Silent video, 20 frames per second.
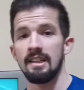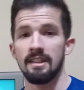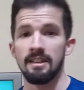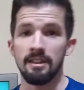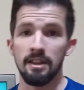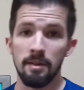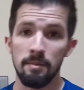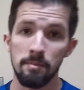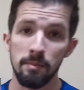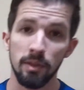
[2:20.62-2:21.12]

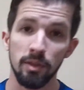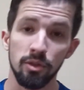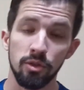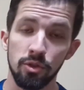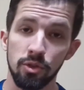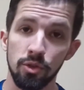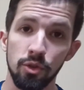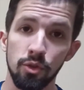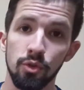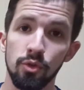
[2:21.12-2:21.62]
Number
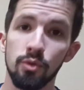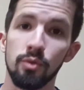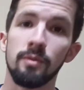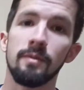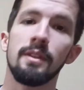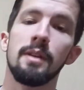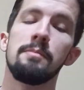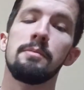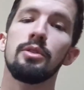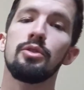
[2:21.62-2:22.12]

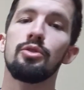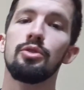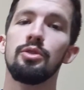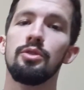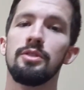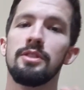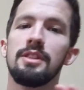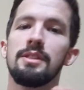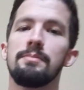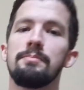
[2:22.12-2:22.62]
two
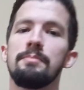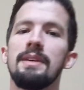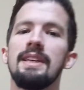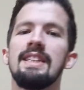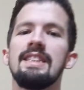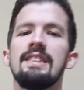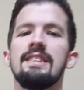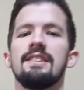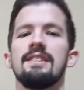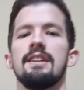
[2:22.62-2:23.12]
is
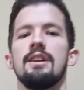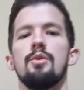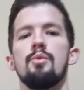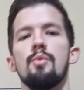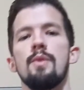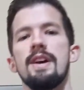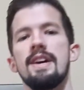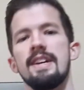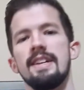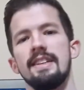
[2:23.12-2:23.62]
space
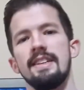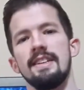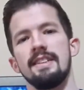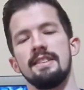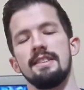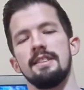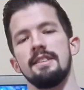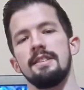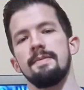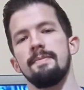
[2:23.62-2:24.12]

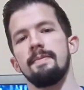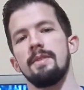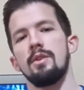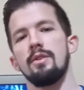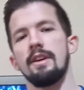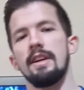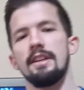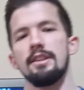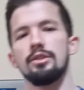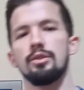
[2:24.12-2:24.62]
awareness.
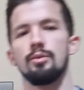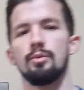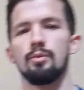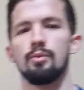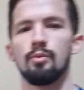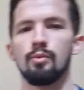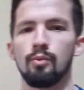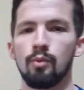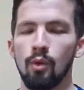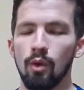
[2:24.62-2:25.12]
Okay, so
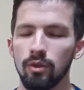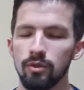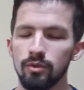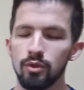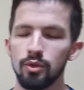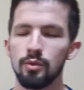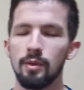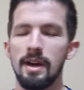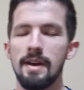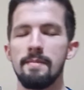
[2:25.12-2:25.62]

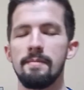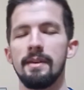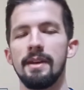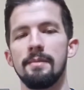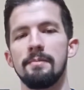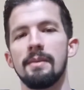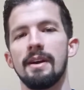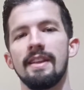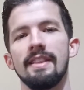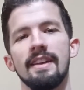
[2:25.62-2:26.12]
what do I
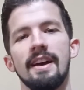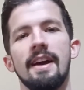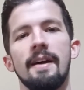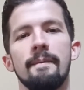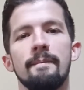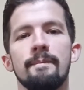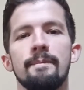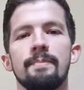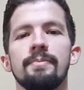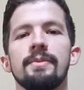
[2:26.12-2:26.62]
mean by
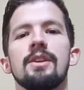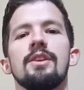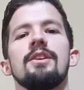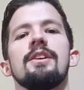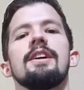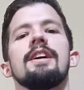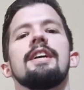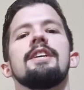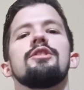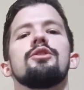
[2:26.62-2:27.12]
that?
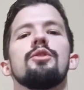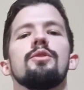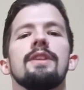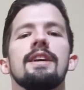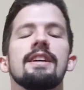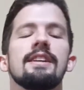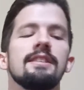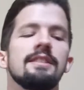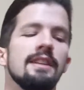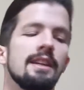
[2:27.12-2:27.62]
Okay, so
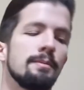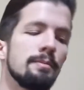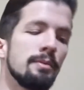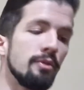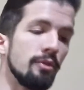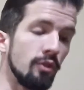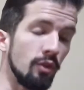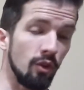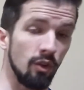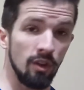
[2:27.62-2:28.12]
like I said
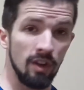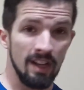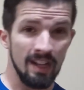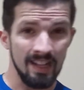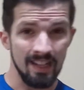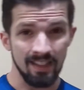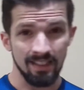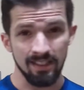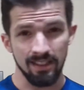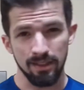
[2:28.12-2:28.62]
before,
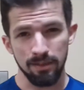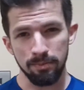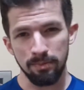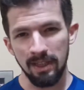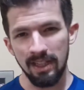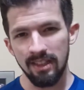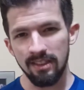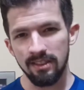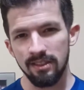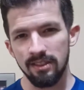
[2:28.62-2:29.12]
the
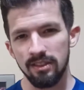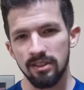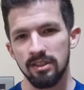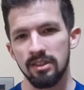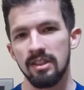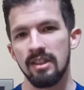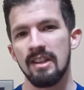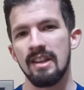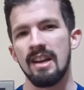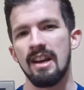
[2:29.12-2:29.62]
spaces
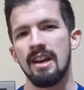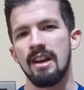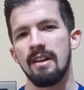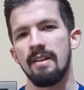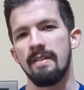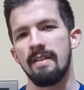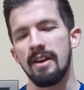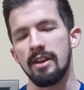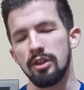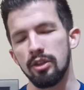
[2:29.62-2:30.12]

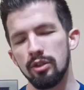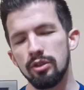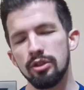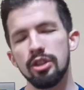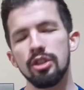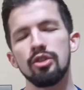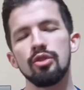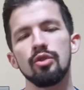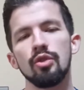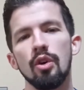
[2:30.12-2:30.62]
are
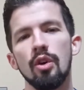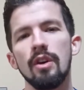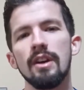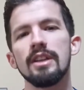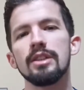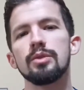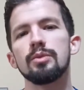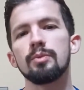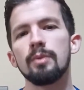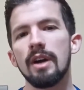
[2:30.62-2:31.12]
usually not
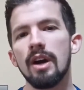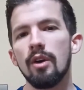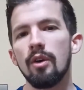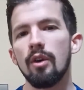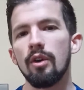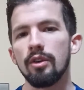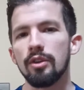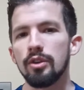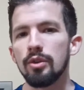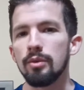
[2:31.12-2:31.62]
as well
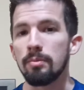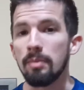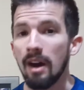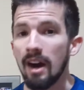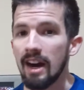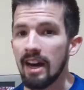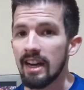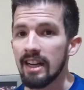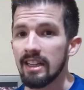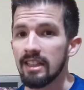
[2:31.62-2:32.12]

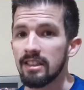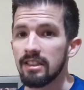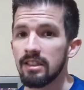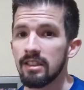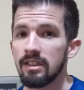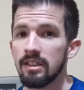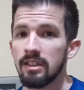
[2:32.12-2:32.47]
occupied